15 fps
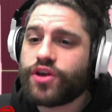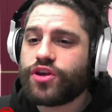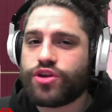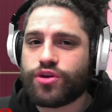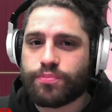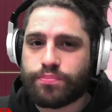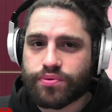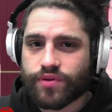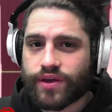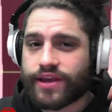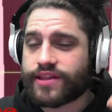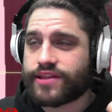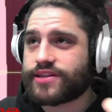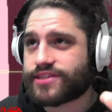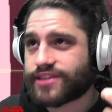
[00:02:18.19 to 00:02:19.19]
you play
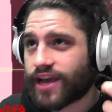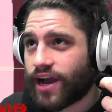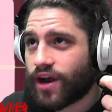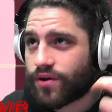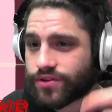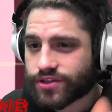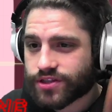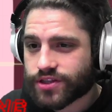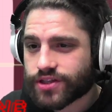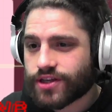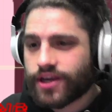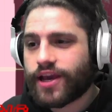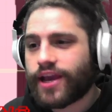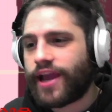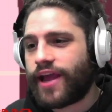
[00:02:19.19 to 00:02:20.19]
the sound,
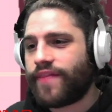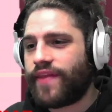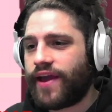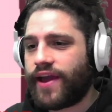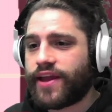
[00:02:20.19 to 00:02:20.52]
and then